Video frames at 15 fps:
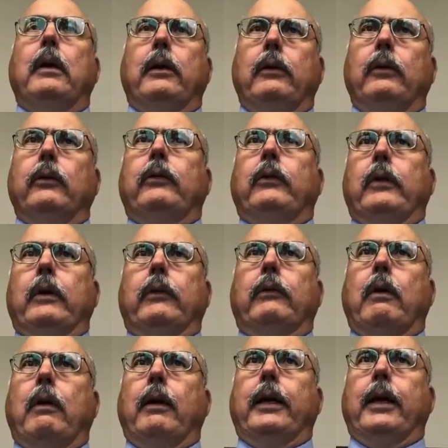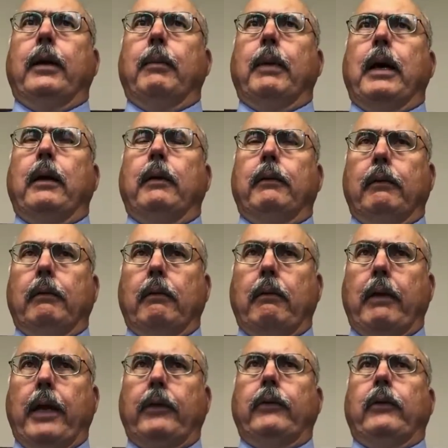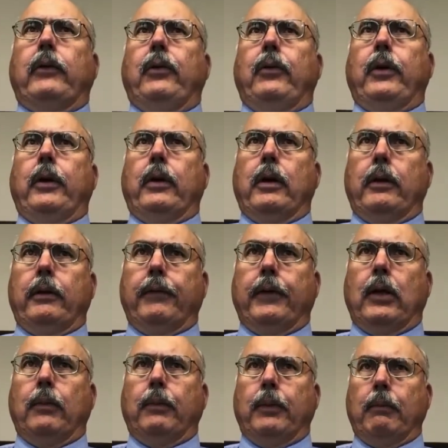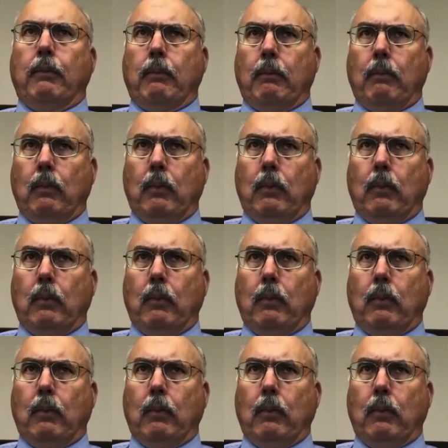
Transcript: you'll see us talking about executing on developing